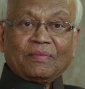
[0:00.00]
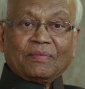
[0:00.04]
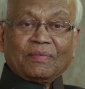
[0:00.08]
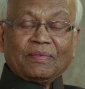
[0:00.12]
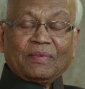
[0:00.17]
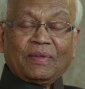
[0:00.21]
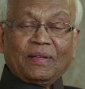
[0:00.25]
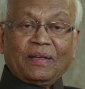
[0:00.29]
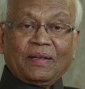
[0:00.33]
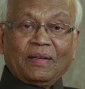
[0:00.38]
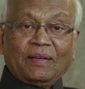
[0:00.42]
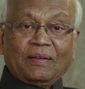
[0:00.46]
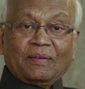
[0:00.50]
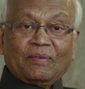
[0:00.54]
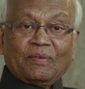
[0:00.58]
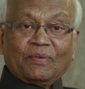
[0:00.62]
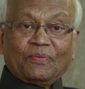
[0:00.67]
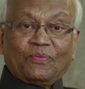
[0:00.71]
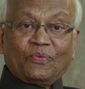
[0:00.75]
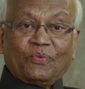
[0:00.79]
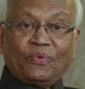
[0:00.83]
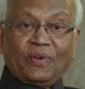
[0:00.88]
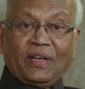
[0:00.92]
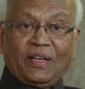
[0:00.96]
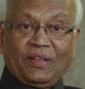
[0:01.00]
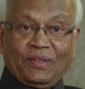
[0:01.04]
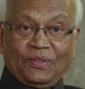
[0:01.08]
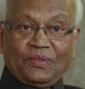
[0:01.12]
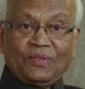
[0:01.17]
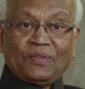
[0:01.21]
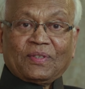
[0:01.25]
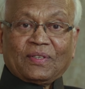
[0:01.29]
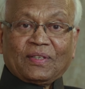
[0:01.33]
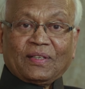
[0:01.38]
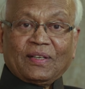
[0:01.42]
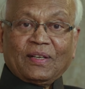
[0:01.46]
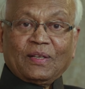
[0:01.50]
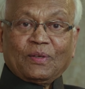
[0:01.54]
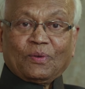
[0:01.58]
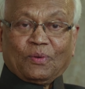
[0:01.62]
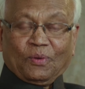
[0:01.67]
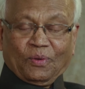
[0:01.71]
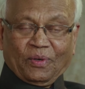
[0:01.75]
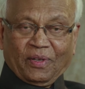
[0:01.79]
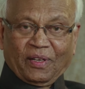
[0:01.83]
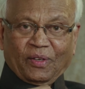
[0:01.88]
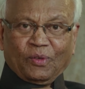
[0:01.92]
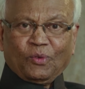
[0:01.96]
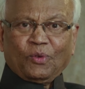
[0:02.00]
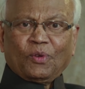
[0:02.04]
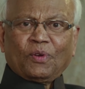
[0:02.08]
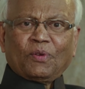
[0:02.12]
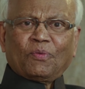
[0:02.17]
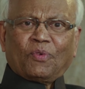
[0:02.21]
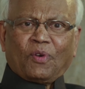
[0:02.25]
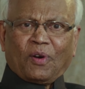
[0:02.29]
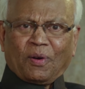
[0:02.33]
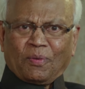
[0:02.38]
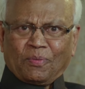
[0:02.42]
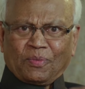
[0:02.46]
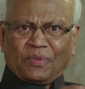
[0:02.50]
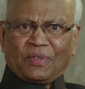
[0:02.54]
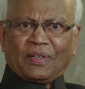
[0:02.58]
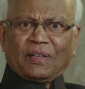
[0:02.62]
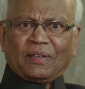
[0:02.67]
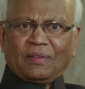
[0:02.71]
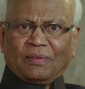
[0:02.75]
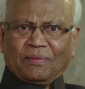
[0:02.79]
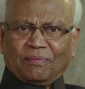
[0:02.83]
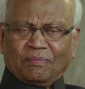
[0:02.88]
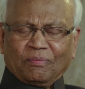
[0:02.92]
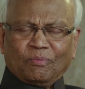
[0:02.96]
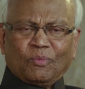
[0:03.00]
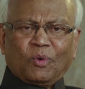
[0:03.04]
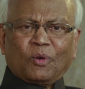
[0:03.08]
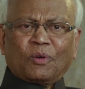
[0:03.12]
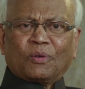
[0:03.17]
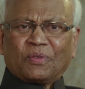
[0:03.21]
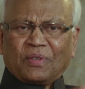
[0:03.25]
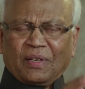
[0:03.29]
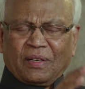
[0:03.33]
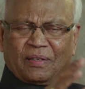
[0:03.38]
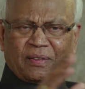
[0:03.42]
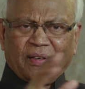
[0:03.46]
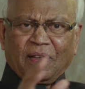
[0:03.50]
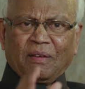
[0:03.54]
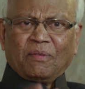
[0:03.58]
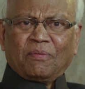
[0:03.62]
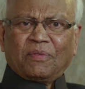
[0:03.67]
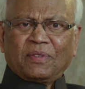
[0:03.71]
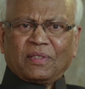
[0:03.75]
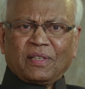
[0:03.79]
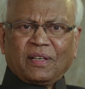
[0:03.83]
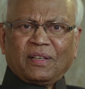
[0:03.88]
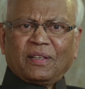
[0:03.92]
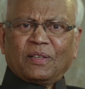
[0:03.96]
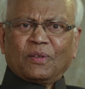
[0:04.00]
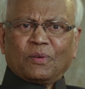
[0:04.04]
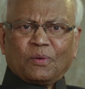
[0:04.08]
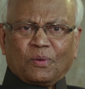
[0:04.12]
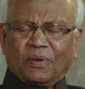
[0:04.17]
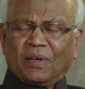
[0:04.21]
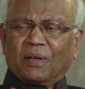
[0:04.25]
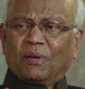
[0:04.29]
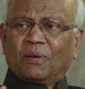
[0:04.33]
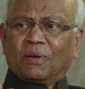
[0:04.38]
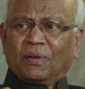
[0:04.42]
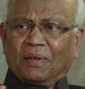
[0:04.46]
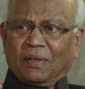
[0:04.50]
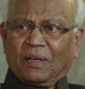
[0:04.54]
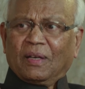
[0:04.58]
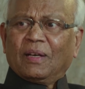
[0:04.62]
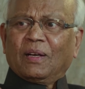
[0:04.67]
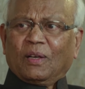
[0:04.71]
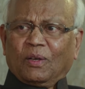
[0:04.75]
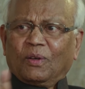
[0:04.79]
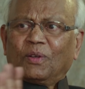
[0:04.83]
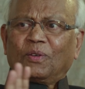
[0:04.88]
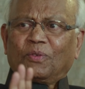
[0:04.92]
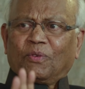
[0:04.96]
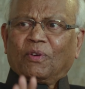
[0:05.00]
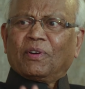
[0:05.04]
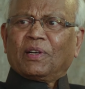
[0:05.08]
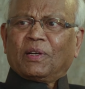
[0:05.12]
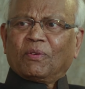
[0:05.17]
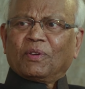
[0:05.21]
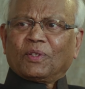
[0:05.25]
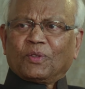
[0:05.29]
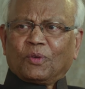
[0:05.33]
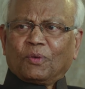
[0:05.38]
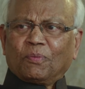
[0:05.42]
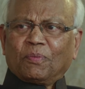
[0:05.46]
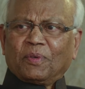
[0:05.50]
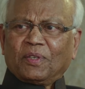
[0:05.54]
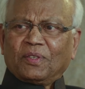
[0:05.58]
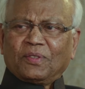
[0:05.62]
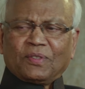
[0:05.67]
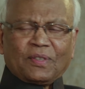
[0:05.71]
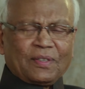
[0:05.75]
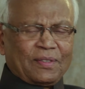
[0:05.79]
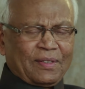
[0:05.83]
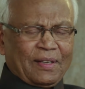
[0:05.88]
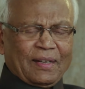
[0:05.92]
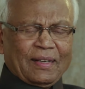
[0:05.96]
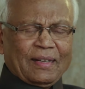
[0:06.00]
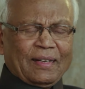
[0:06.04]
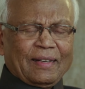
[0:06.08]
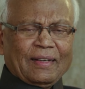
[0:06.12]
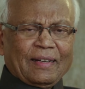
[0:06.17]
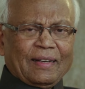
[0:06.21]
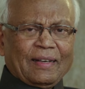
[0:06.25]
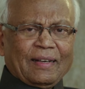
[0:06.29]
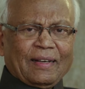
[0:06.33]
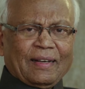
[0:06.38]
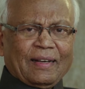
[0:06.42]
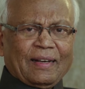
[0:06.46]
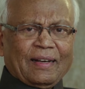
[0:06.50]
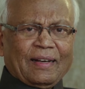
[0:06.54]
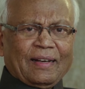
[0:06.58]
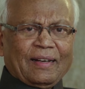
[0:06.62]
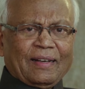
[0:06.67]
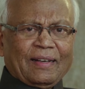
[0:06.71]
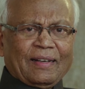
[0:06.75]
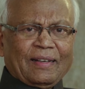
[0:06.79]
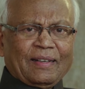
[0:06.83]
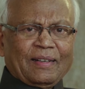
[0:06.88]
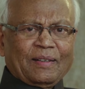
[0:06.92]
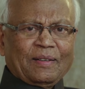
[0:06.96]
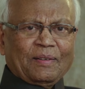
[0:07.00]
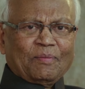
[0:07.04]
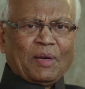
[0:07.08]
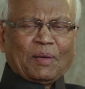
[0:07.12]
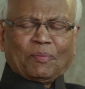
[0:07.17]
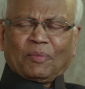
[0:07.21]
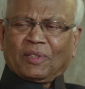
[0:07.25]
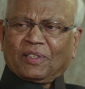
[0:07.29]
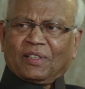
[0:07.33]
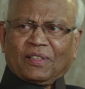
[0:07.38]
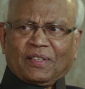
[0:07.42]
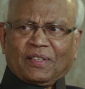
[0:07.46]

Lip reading: the fees, including uniforms and books and everything, included 21 rupees. And my mother